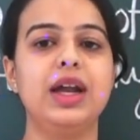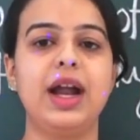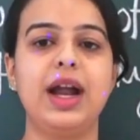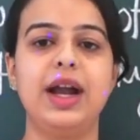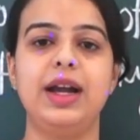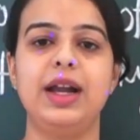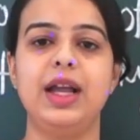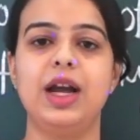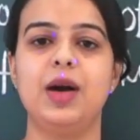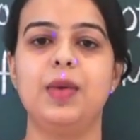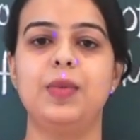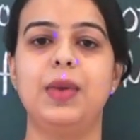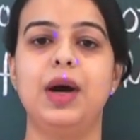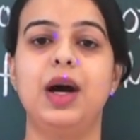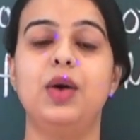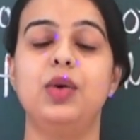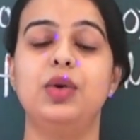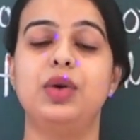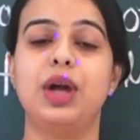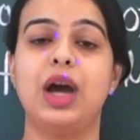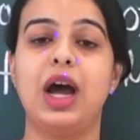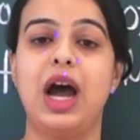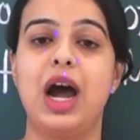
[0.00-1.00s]
idea
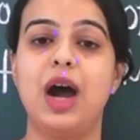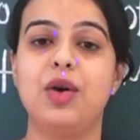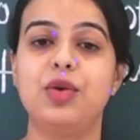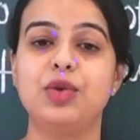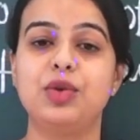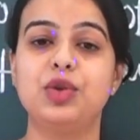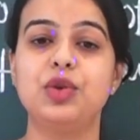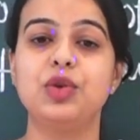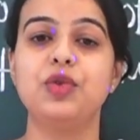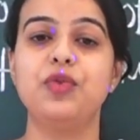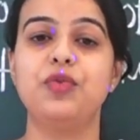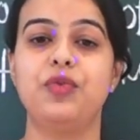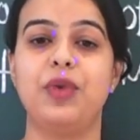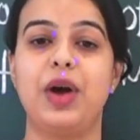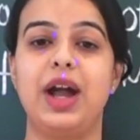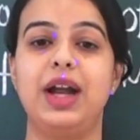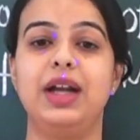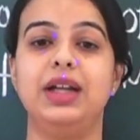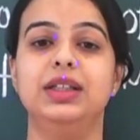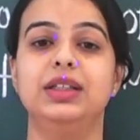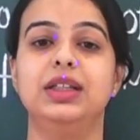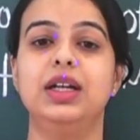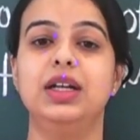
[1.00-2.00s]
about how to
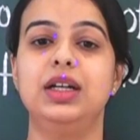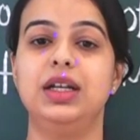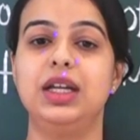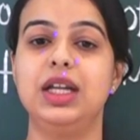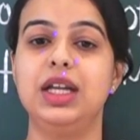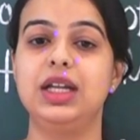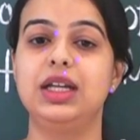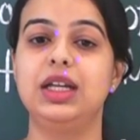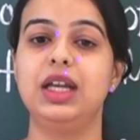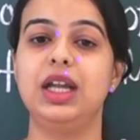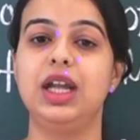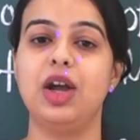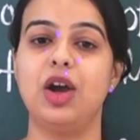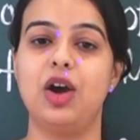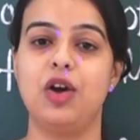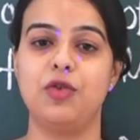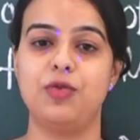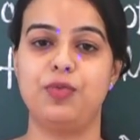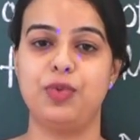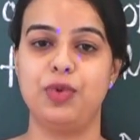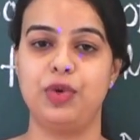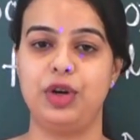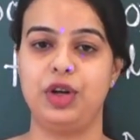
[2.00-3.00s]
find the degree
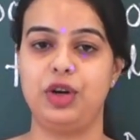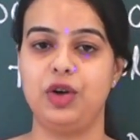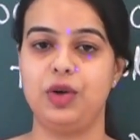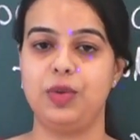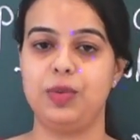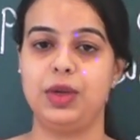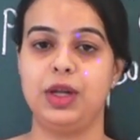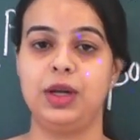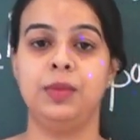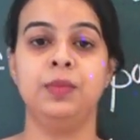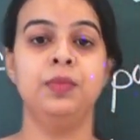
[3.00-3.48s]
of polynomial.